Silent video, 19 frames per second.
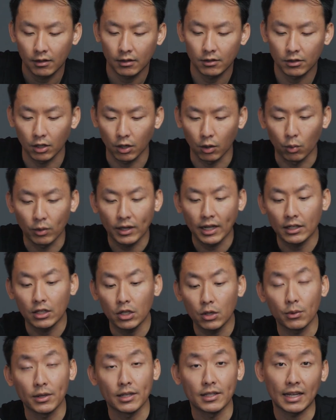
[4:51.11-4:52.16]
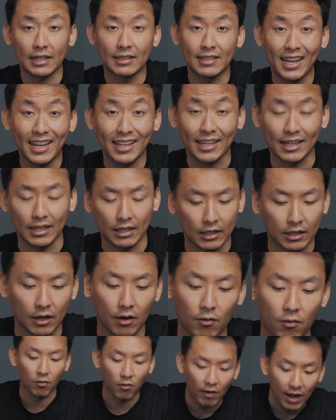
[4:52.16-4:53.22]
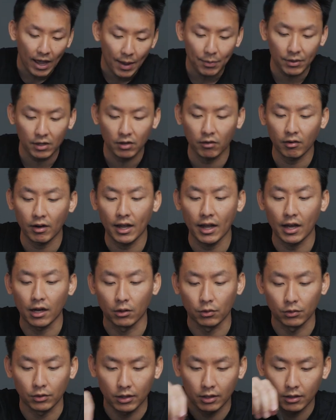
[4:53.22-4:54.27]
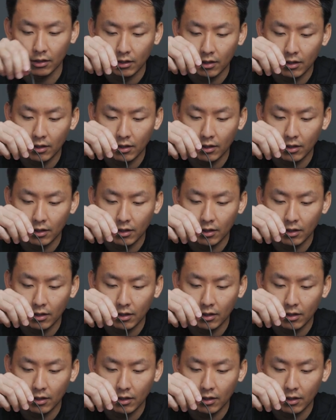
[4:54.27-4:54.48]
So what I do is I take it and I wrap it around